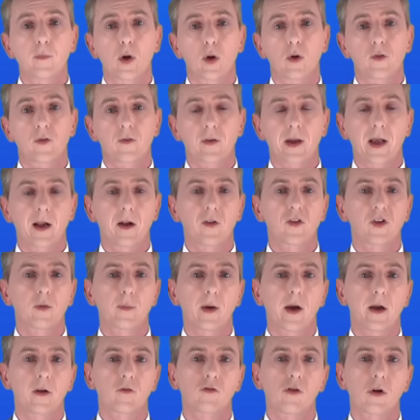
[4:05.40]
moles of
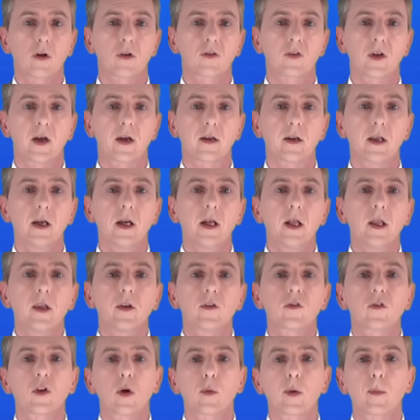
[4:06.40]
calcium hydroxide,
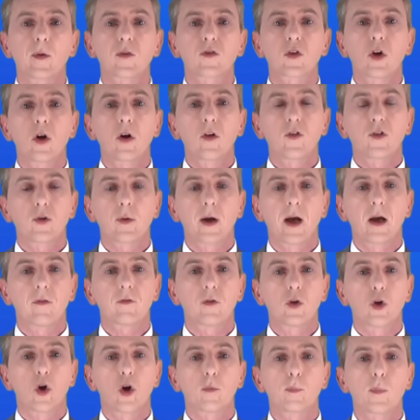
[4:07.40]
so we must also have
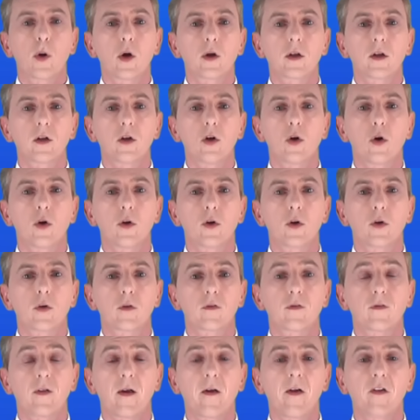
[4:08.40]

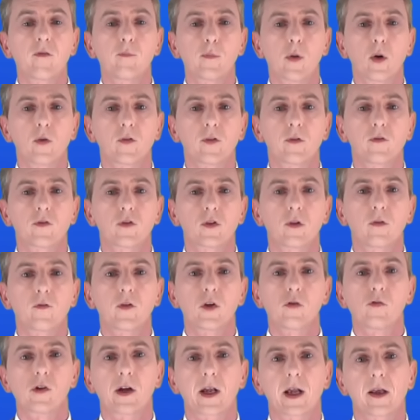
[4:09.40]
0.005 moles of
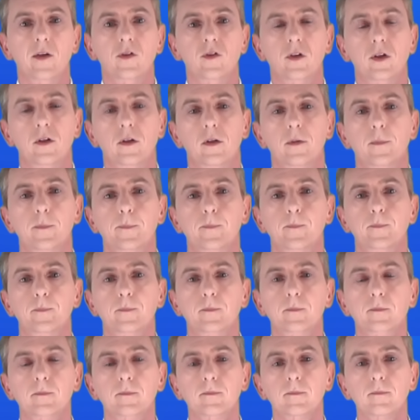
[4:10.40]
sulfuric acid.
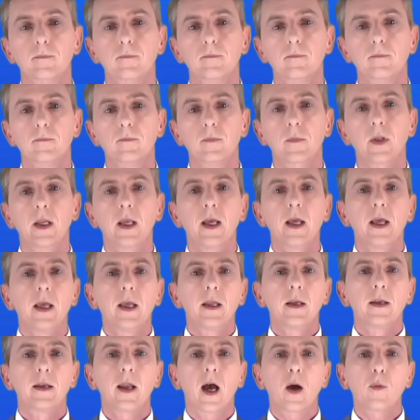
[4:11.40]

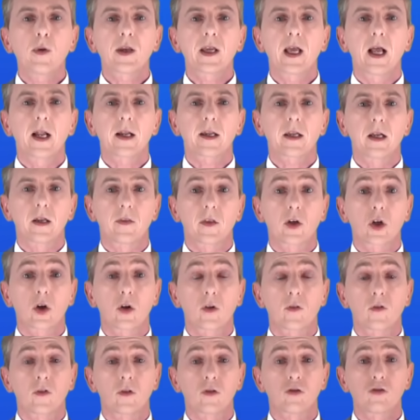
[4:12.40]
Now we calculate the
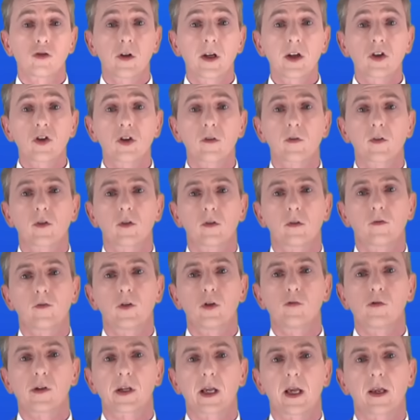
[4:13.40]
concentration of the
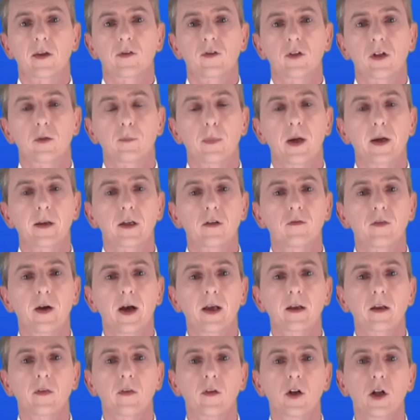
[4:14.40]
sulfuric acid by
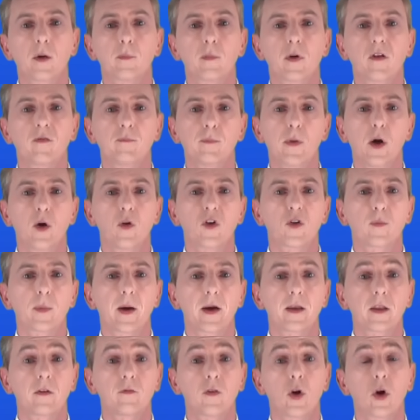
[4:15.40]
dividing the number of moles
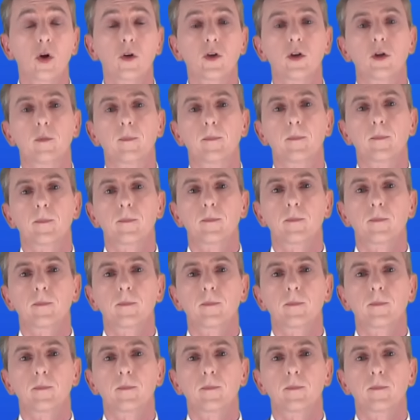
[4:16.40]
by the volume.